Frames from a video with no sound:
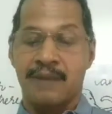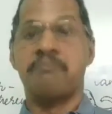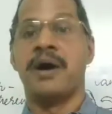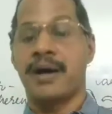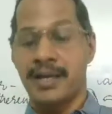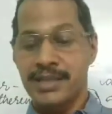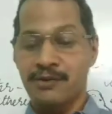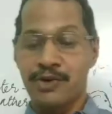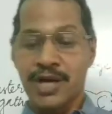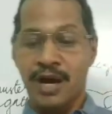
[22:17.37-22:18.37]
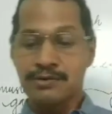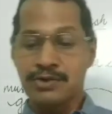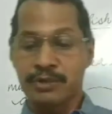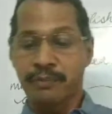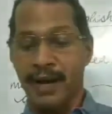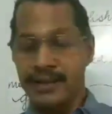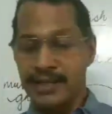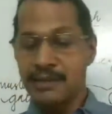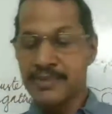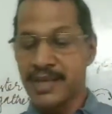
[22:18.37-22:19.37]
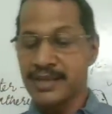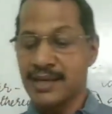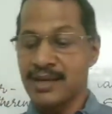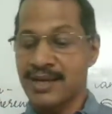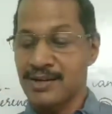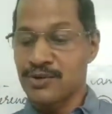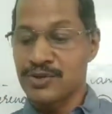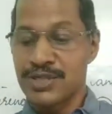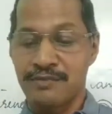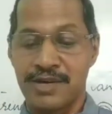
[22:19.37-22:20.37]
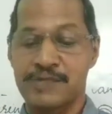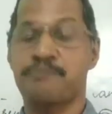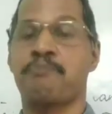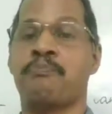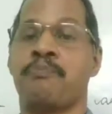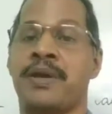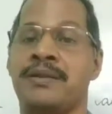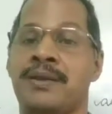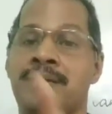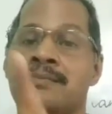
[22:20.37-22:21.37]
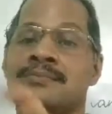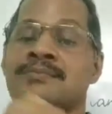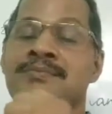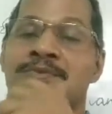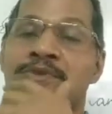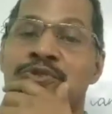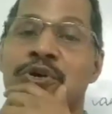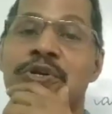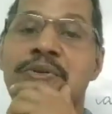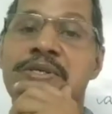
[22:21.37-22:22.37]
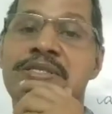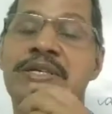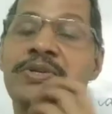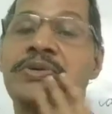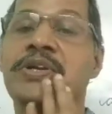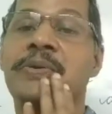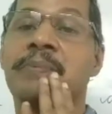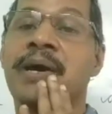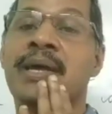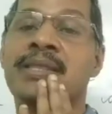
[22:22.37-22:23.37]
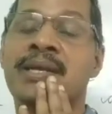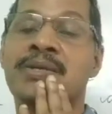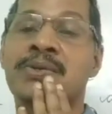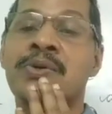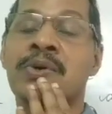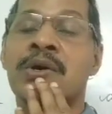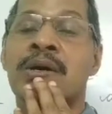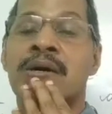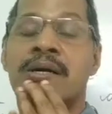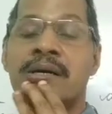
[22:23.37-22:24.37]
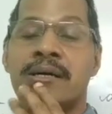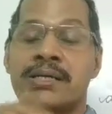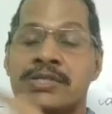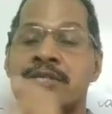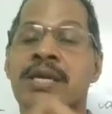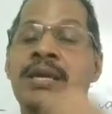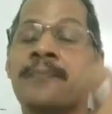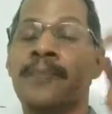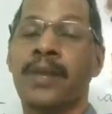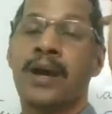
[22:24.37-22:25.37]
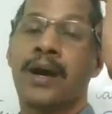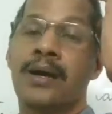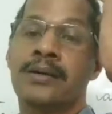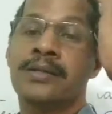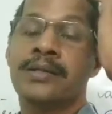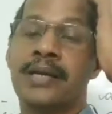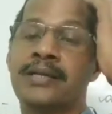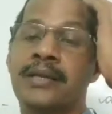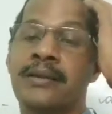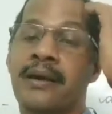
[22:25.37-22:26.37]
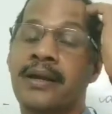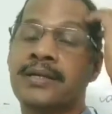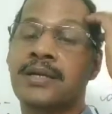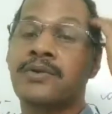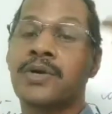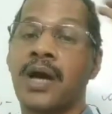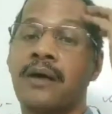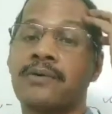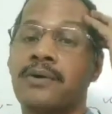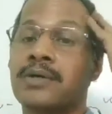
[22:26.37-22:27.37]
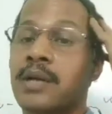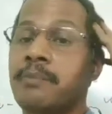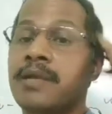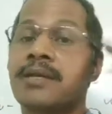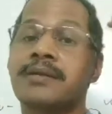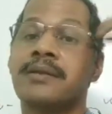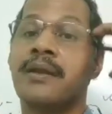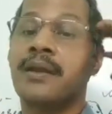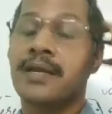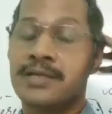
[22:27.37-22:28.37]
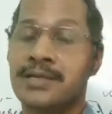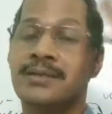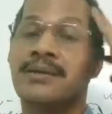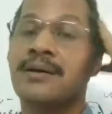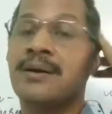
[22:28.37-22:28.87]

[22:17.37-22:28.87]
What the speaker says: Mahendra would have to remind him that the conclusion was pending. So it was the duty of Mahendra to see that the narration, you have not completed the narration,